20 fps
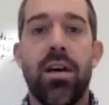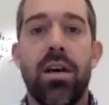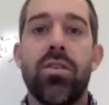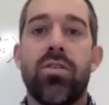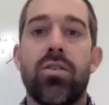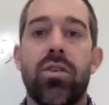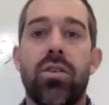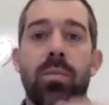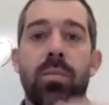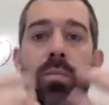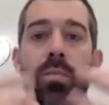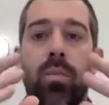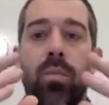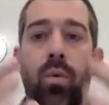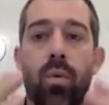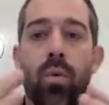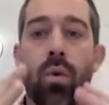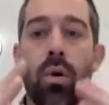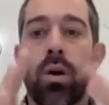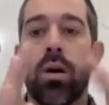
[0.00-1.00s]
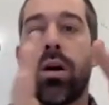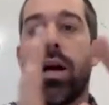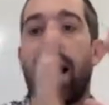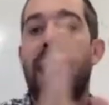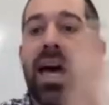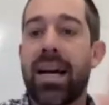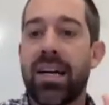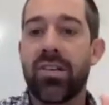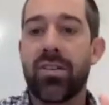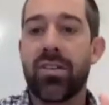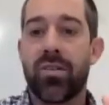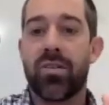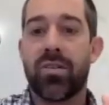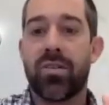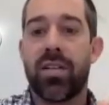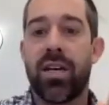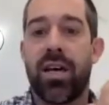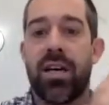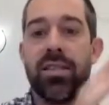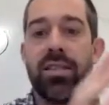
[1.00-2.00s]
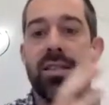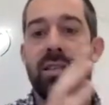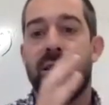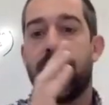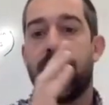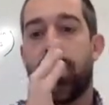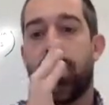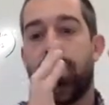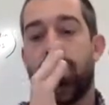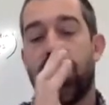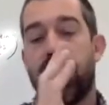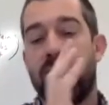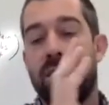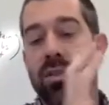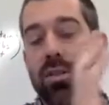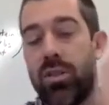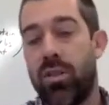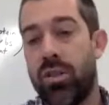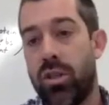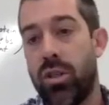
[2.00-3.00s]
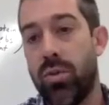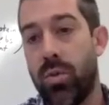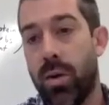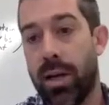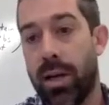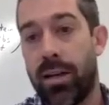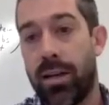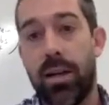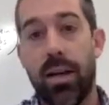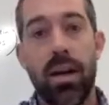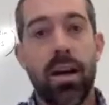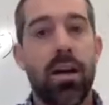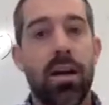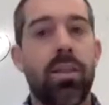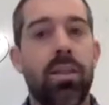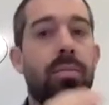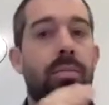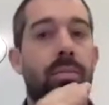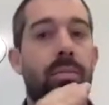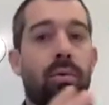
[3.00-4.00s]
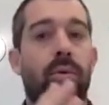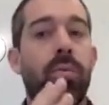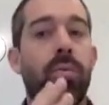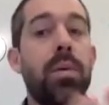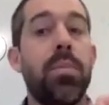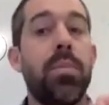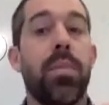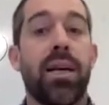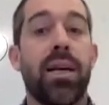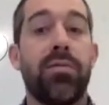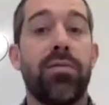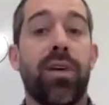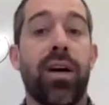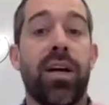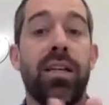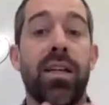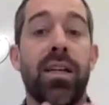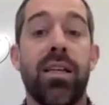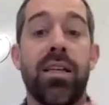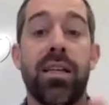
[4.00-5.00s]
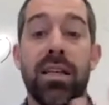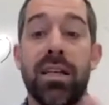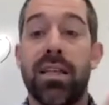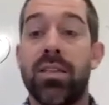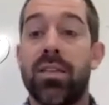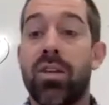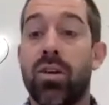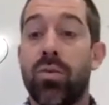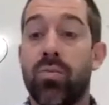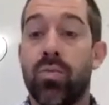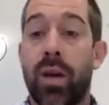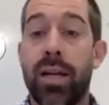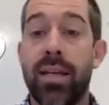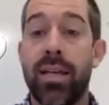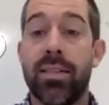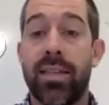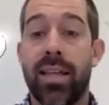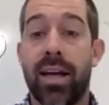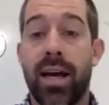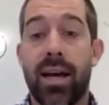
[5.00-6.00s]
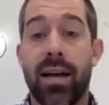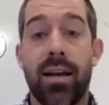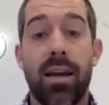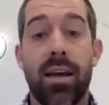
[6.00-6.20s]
So the more exercise this person is doing, the more we might find a need to raise that.